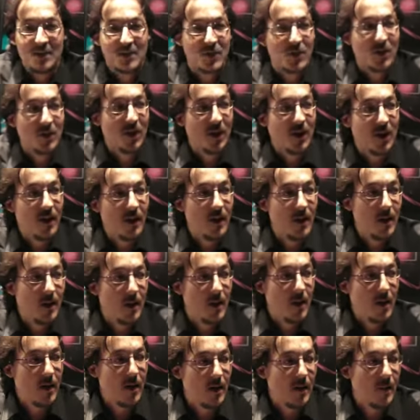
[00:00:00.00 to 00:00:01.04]
So
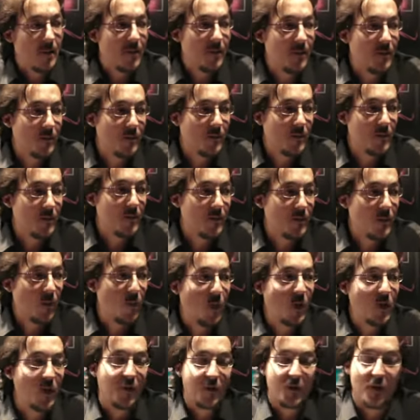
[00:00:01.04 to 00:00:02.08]

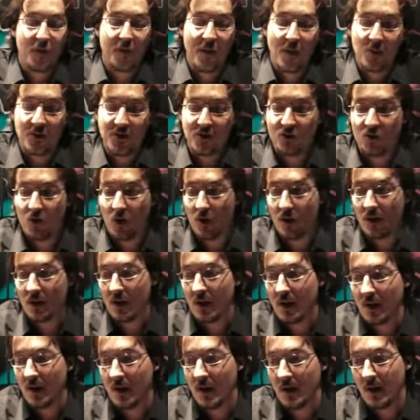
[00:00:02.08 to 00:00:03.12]
one of the very strong
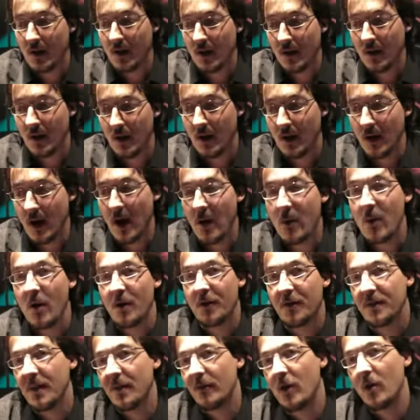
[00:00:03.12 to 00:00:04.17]
area
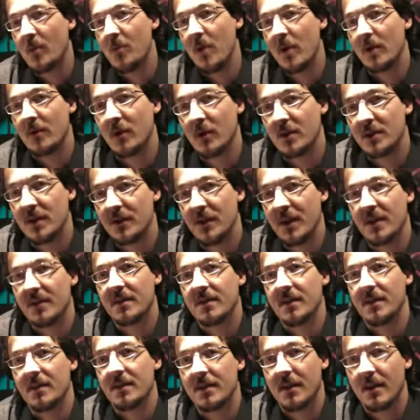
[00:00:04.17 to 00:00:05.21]
of development for DivX
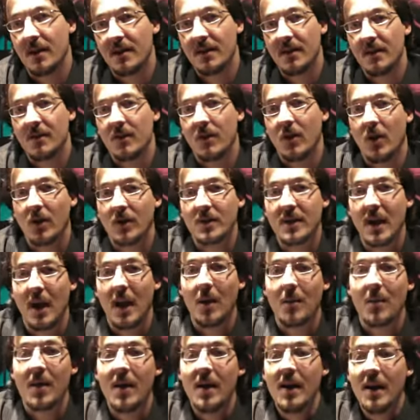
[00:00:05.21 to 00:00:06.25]
since a long
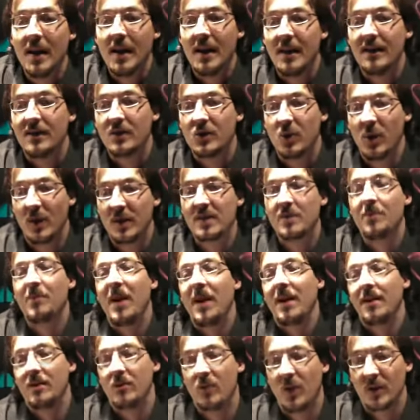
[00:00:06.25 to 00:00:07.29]
time is to
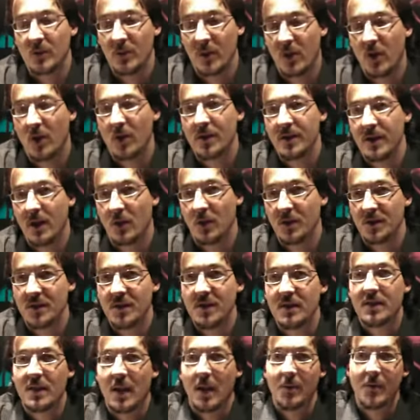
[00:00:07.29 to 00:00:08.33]
expand what we call the
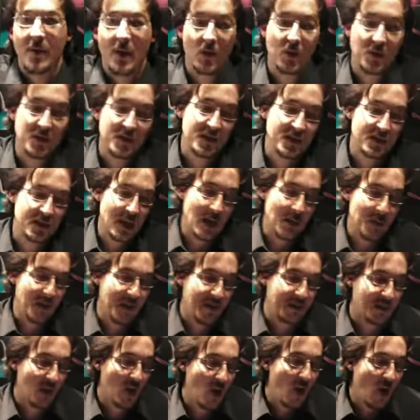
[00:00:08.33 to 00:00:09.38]
ecosystem. The ecosystem
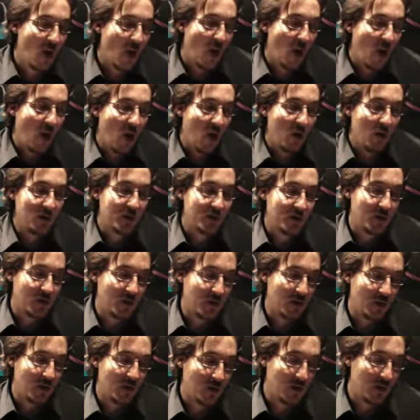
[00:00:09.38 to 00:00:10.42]
is all
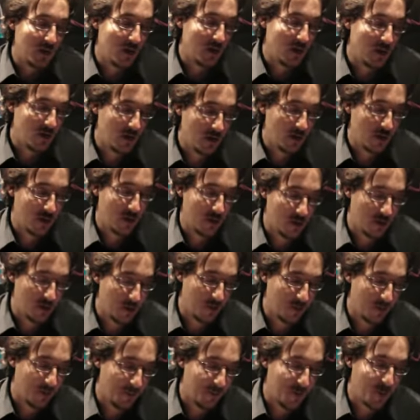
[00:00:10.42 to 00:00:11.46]

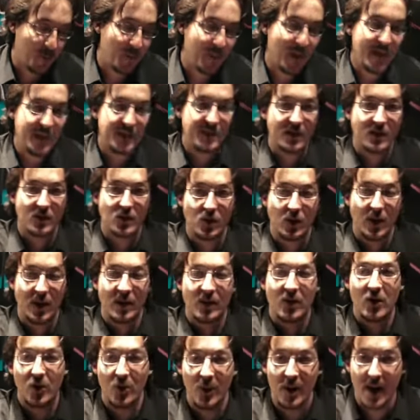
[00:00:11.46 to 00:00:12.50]
the places you
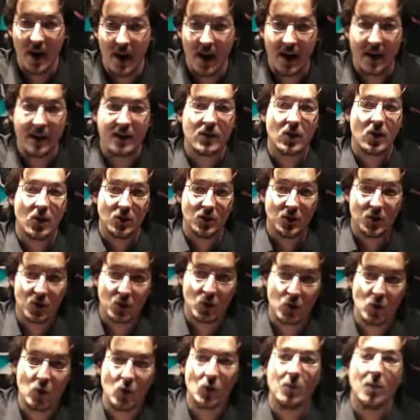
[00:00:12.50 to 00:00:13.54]
can create,
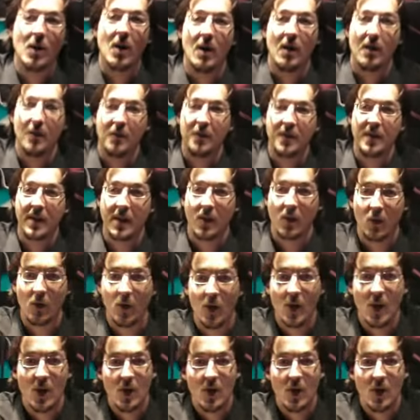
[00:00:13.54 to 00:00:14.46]
consume video.